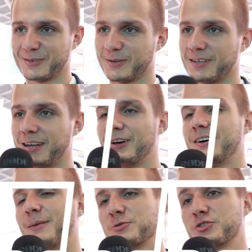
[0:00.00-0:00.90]
Cool. Hello,
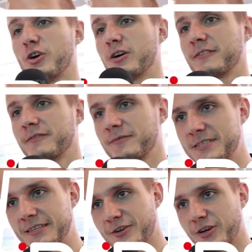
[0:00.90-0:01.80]
I'm Jean,
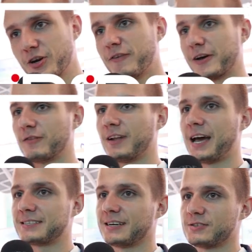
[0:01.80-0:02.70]
CTO and co-founder of
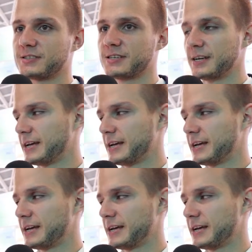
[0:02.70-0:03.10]
LyteHouse.